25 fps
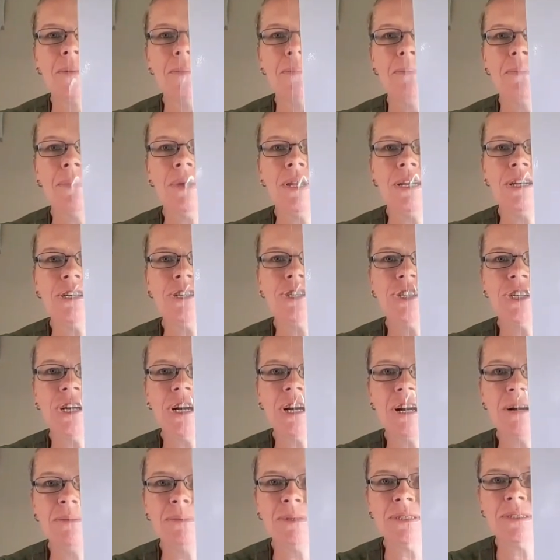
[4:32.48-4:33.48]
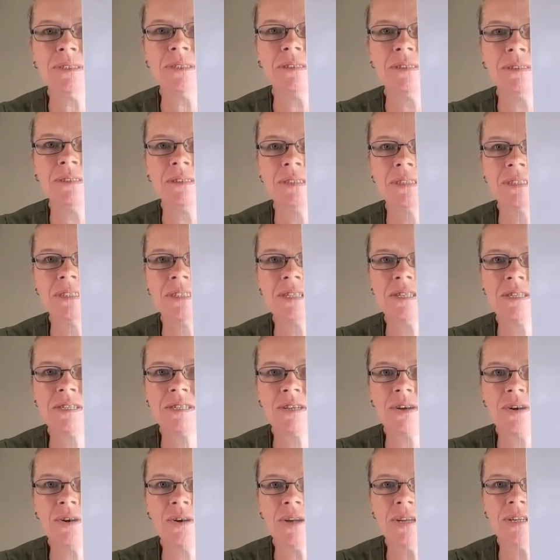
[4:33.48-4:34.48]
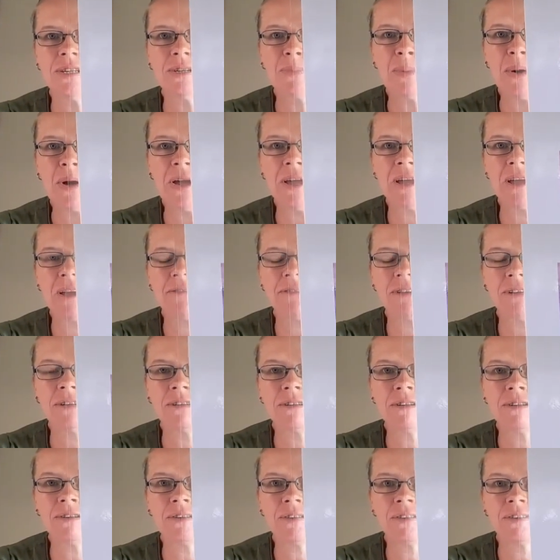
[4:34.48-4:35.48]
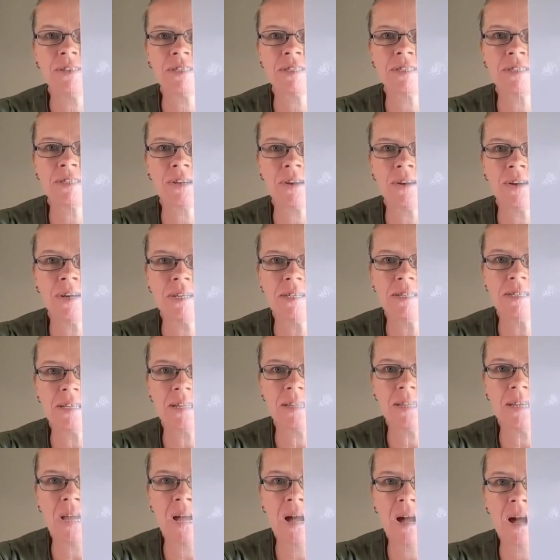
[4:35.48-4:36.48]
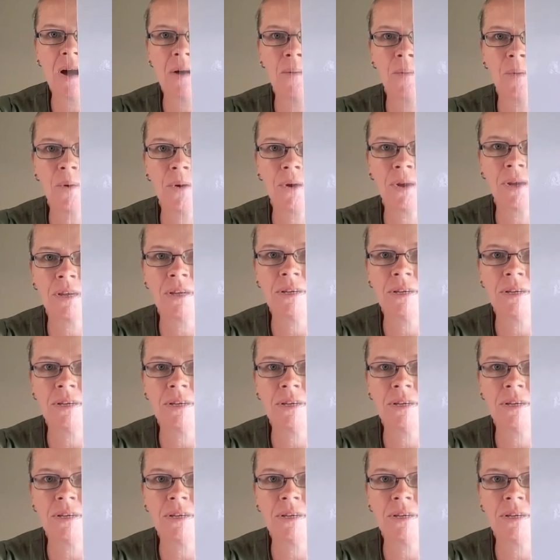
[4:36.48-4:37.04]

Mini Shaman, designed by Heaven and Earth Designs, and the artwork